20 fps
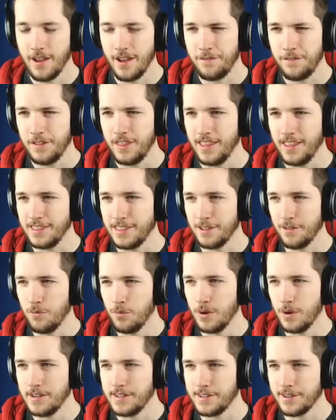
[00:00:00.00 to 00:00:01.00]
I feel like the
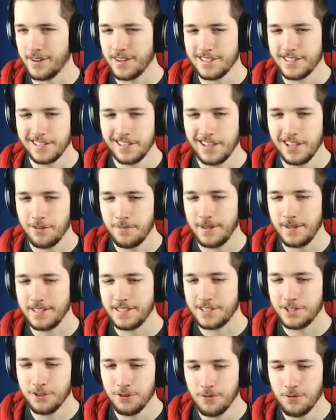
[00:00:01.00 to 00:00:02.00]
winter is a little bit
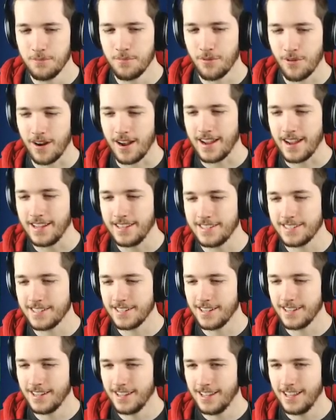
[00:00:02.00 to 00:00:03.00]
too bright.
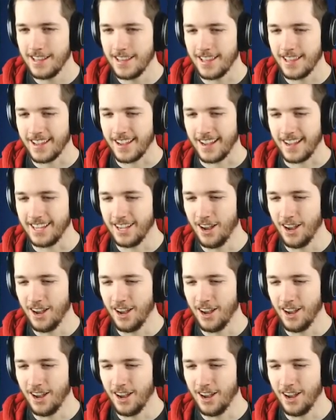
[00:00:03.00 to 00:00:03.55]
Like, I,